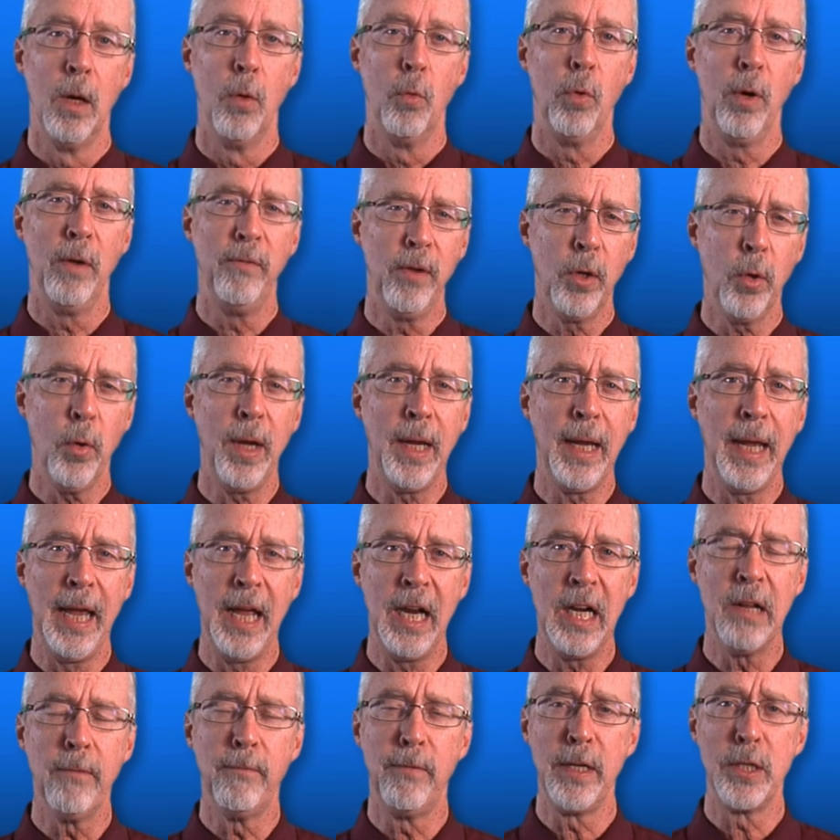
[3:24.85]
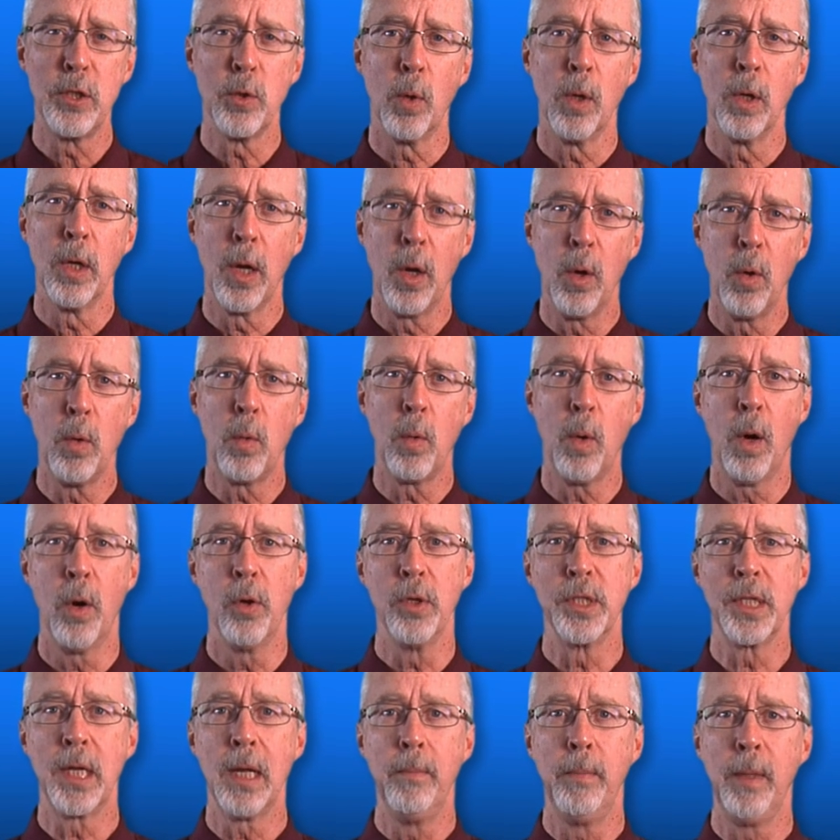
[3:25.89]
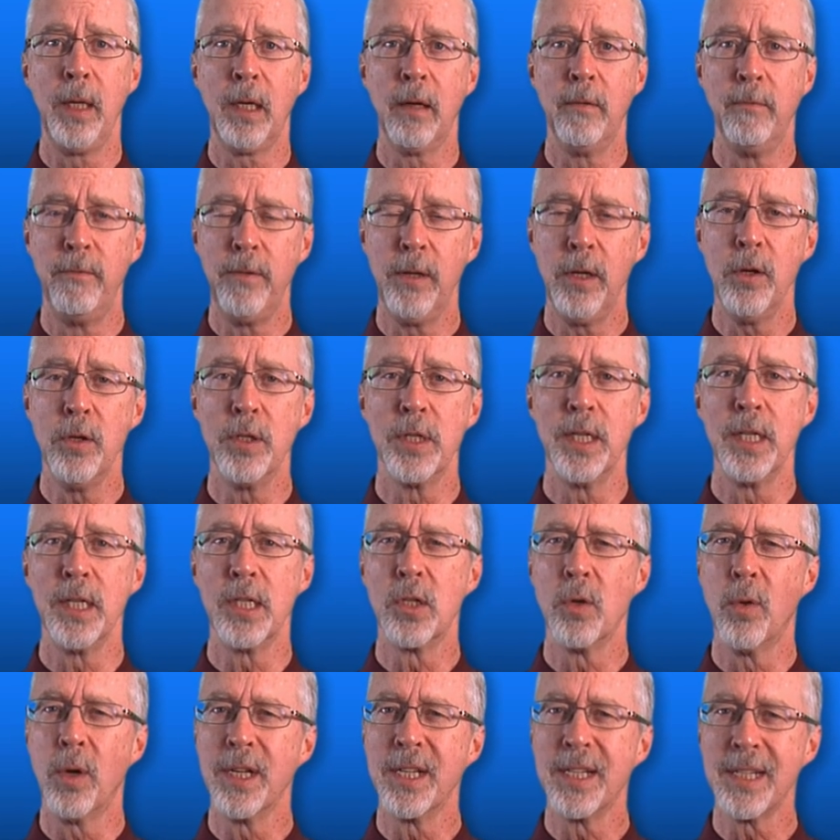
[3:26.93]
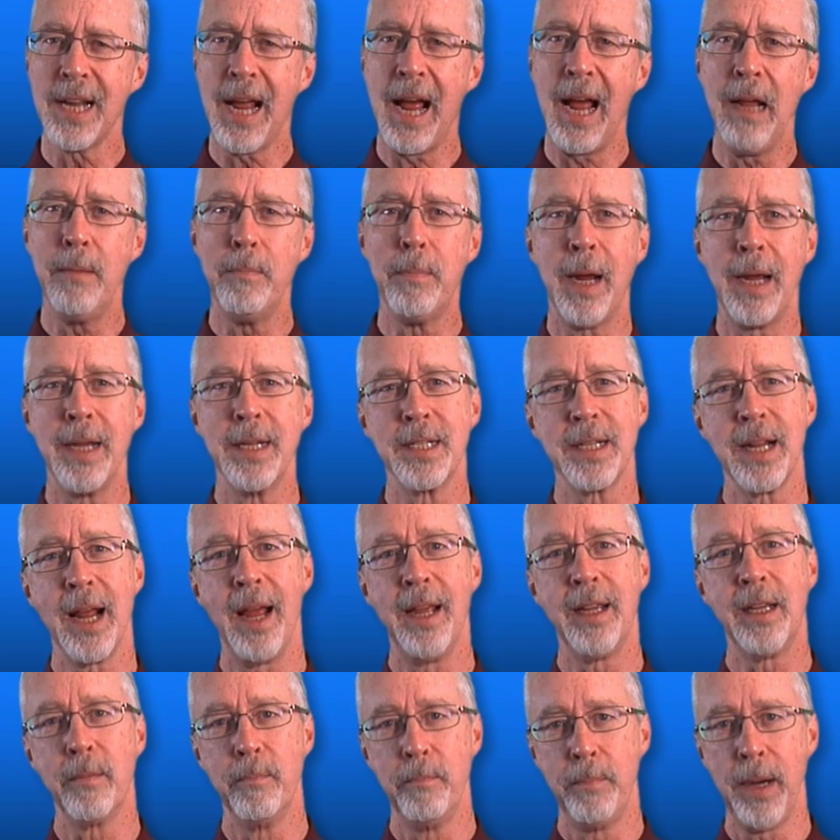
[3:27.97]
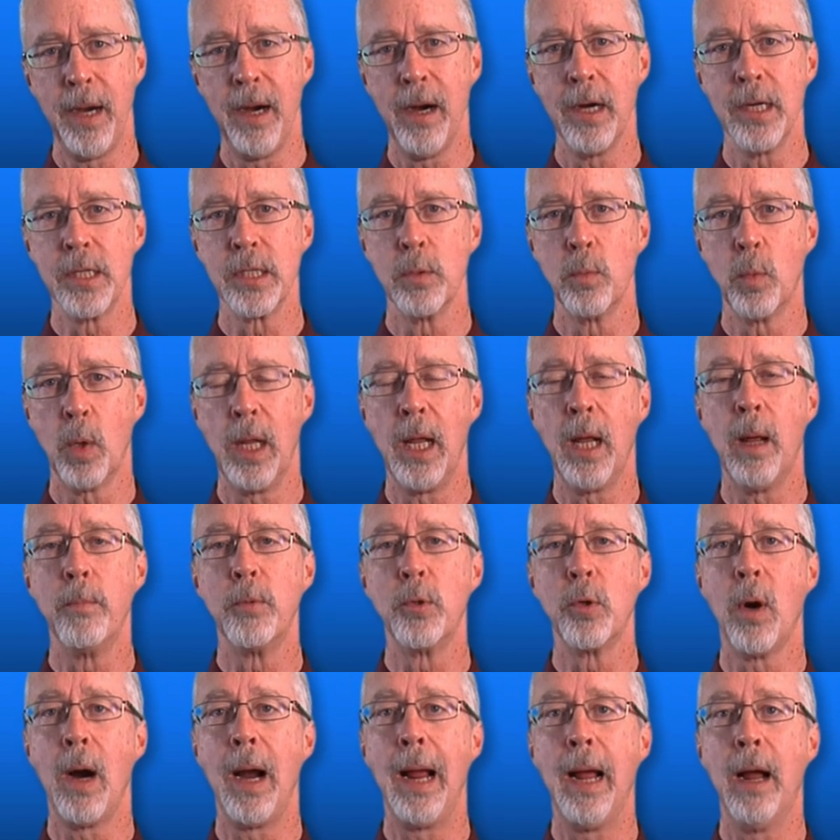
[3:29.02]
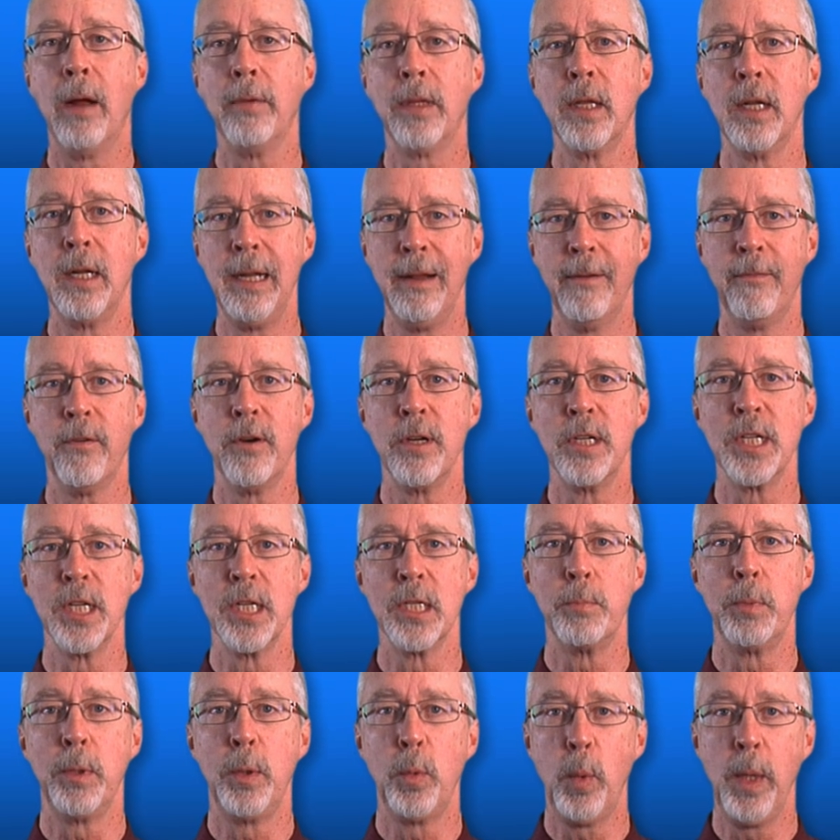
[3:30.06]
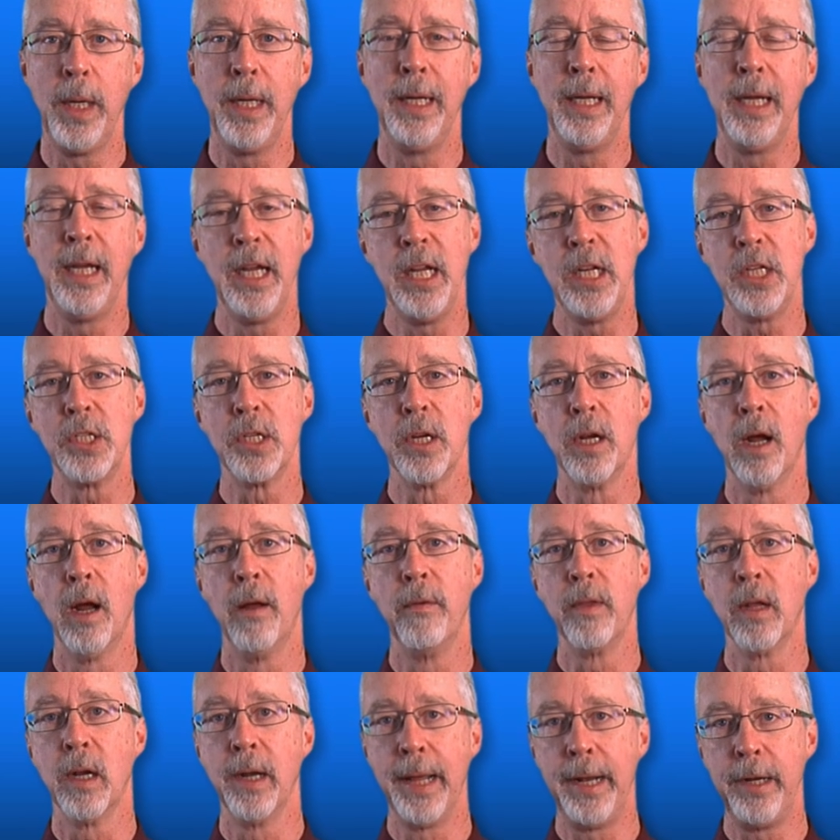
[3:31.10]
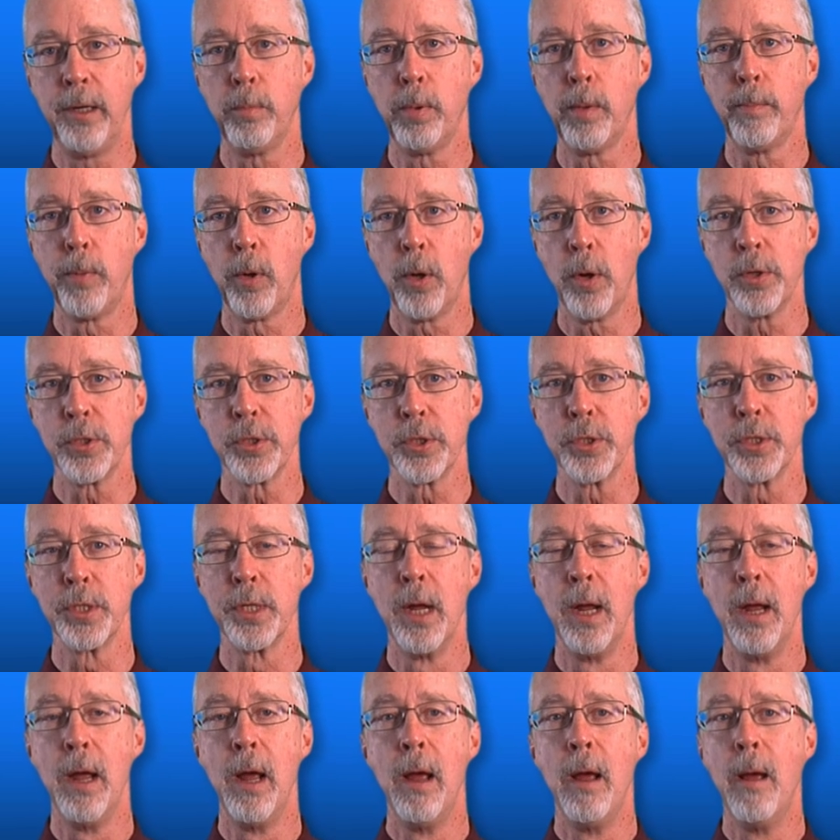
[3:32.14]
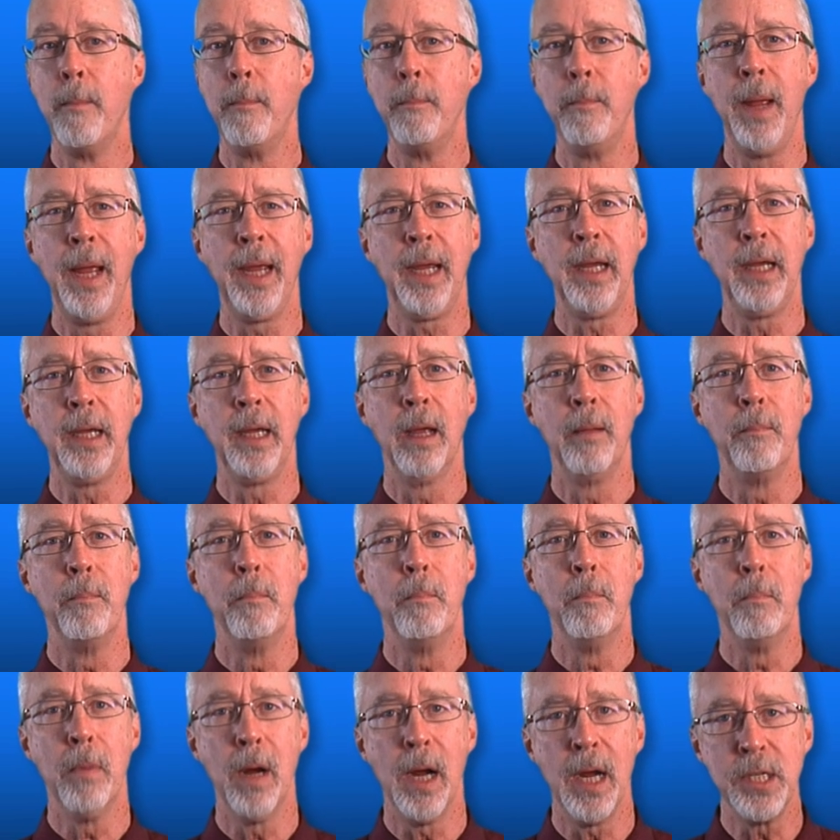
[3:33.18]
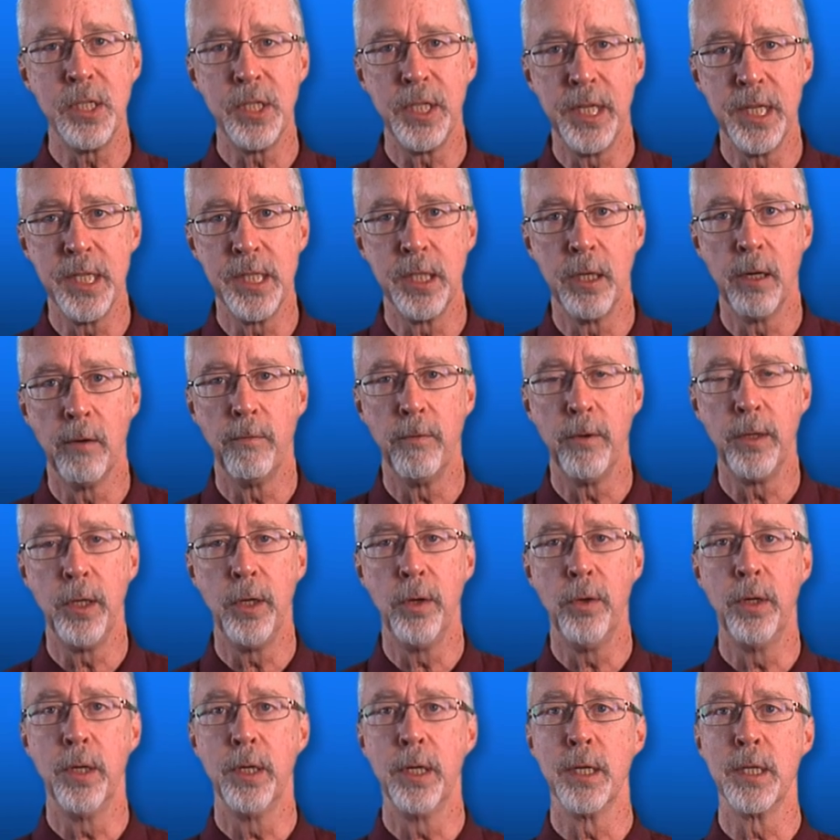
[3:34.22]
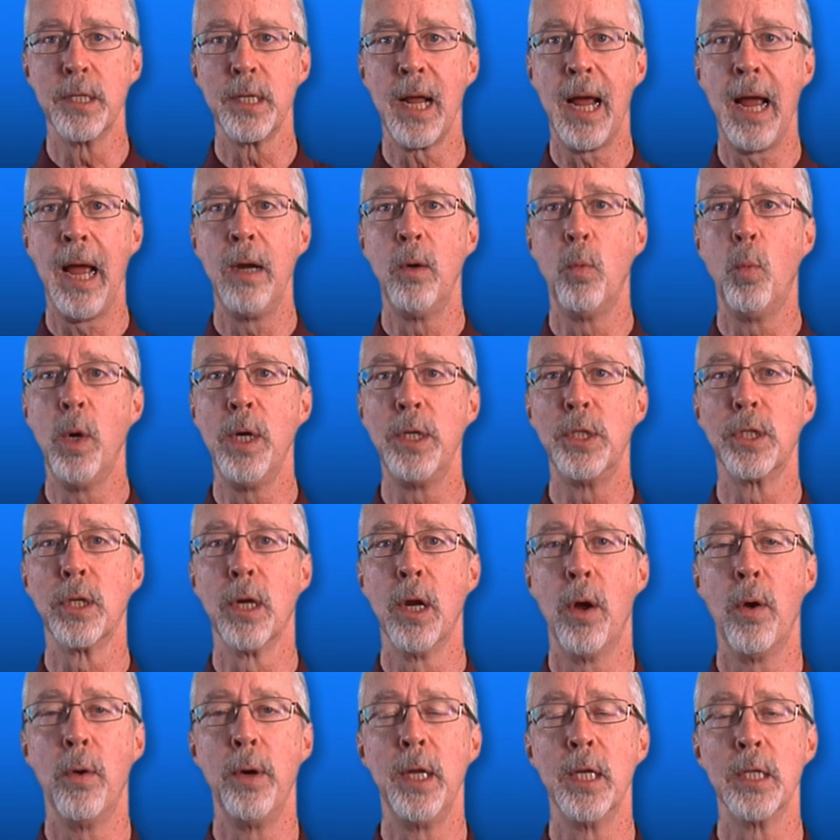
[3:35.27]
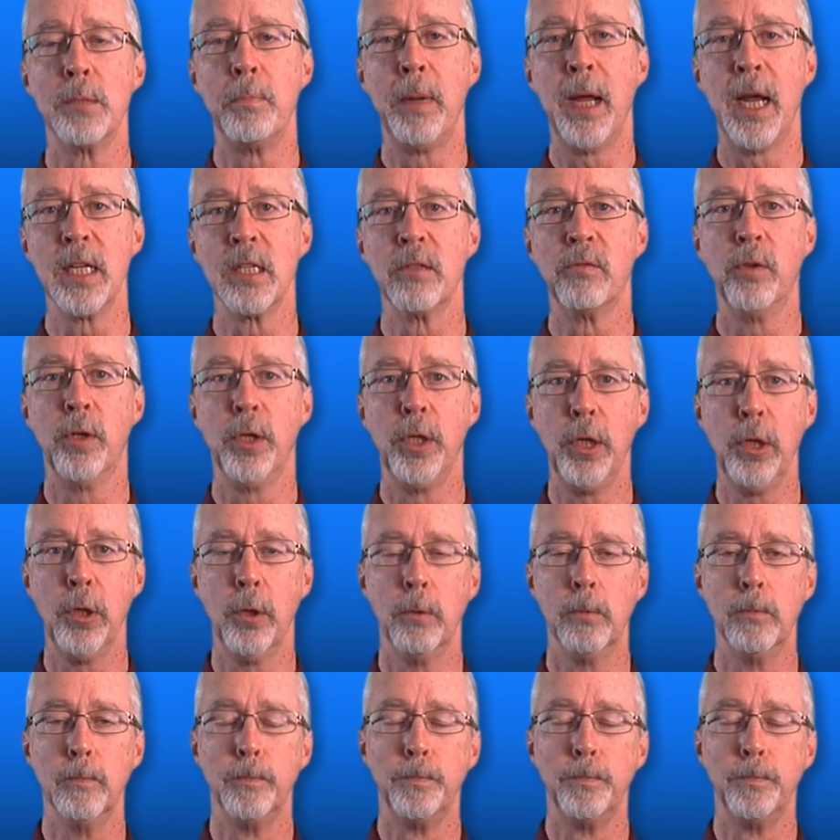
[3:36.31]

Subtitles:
Reviewing individual loan quotes can be confusing, so a side-by-side comparison will help draw out the differences between each of the lender proposals, making it much easier for you to decide which loan is best for you.